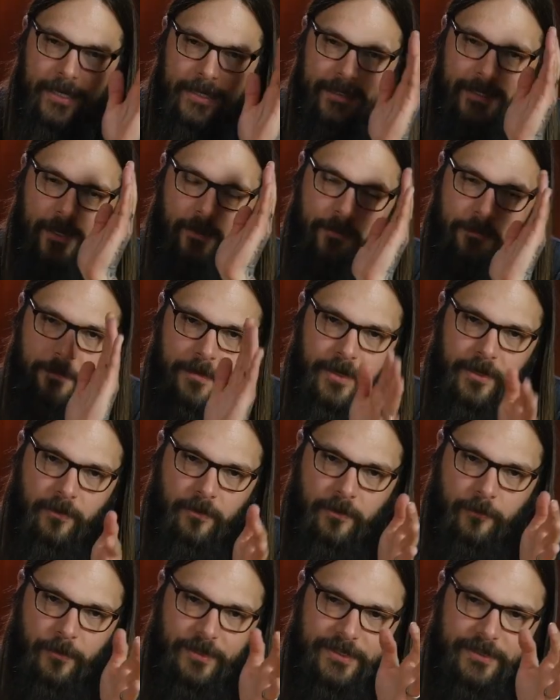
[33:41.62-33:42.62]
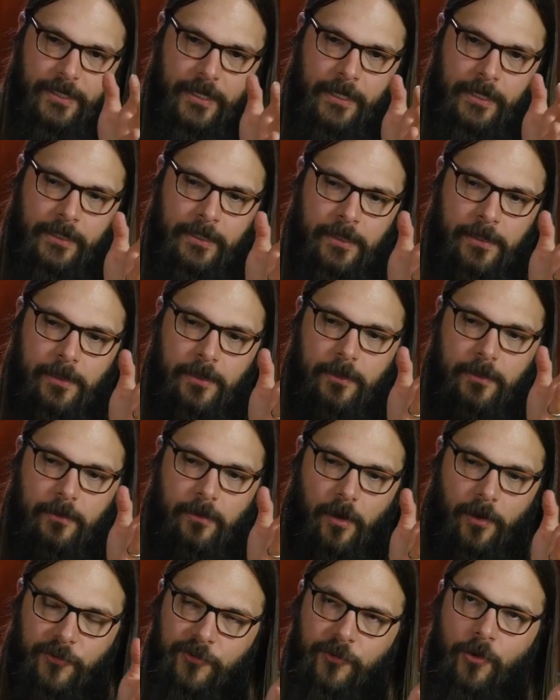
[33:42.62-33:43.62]
it down the middle and we say
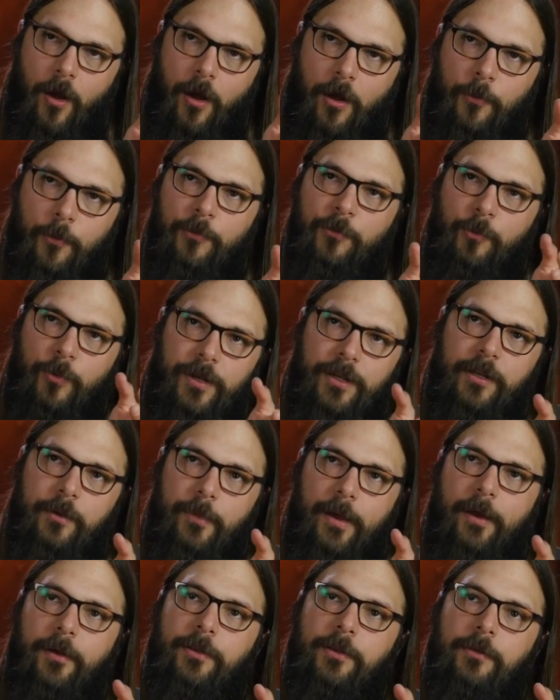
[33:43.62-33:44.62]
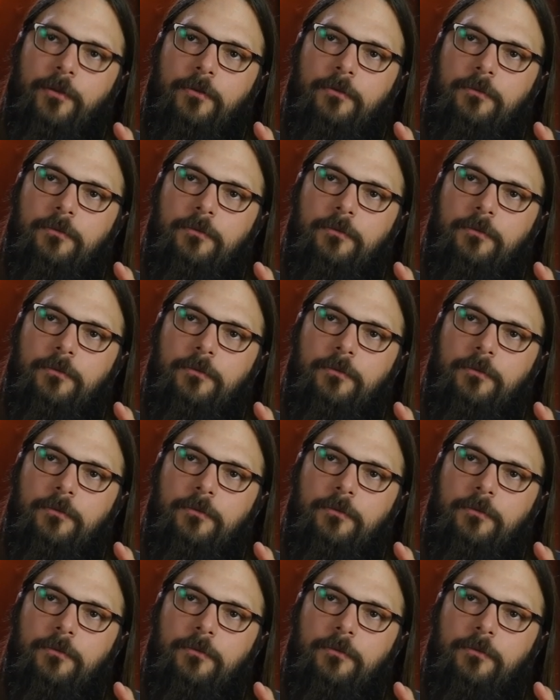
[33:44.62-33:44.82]
a song was written about you.